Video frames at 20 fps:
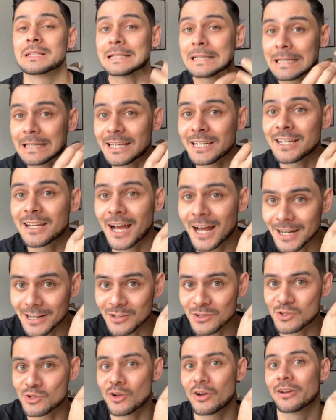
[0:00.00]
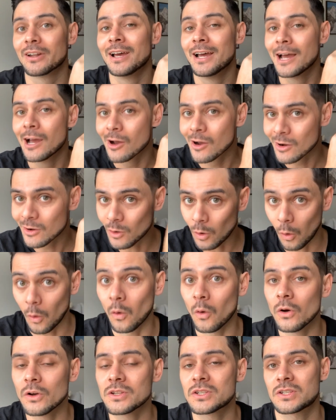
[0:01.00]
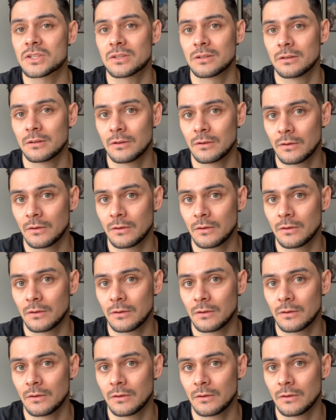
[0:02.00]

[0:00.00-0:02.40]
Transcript: Leaky gut does not cause